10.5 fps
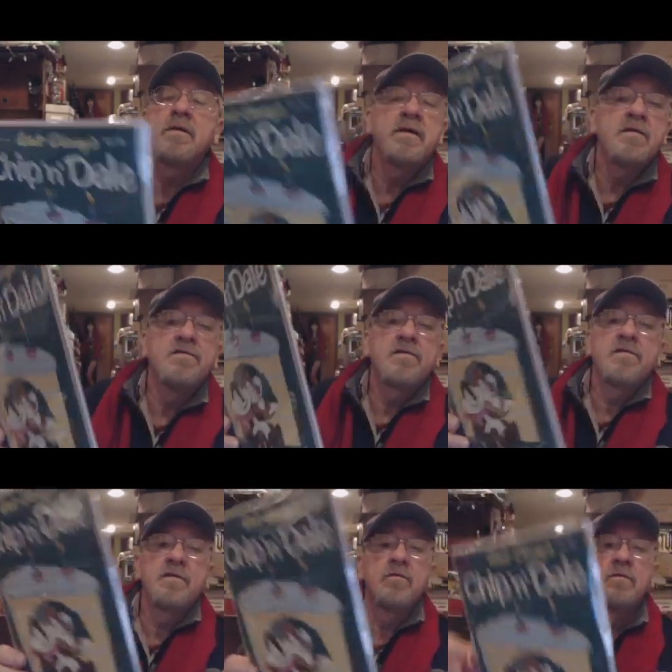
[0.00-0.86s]
nineteen
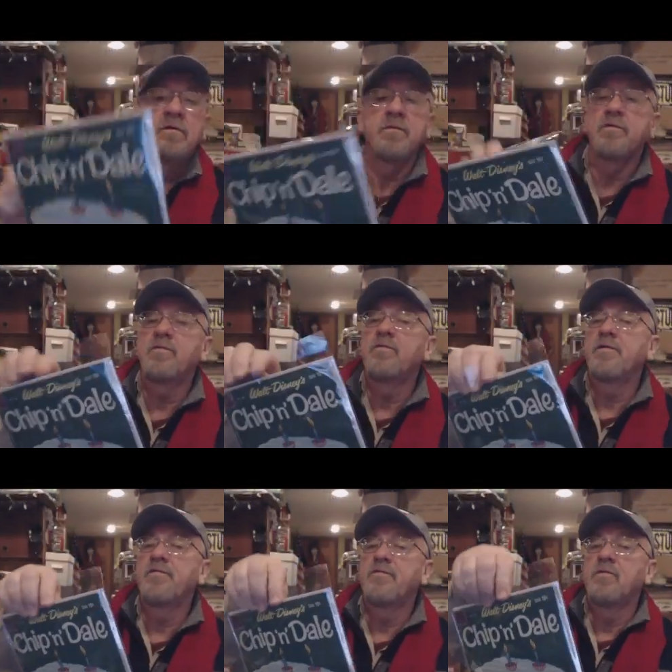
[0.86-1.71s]
sixty-one, number
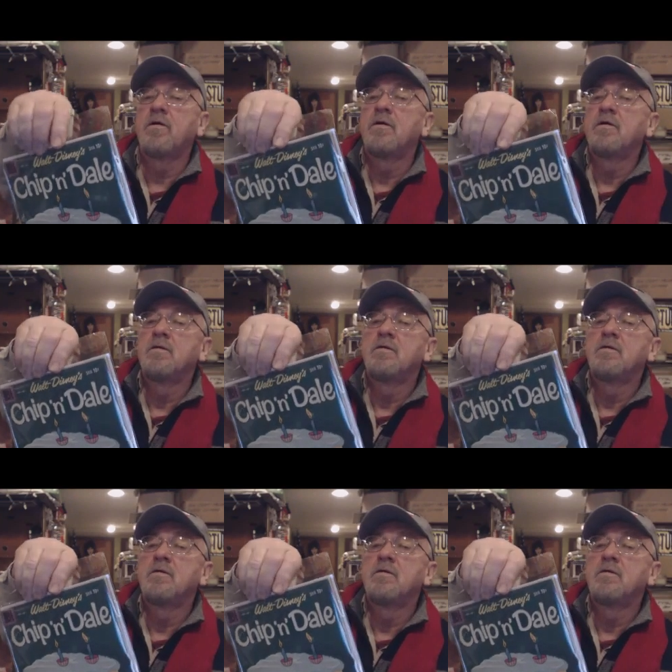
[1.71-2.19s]
twenty-four.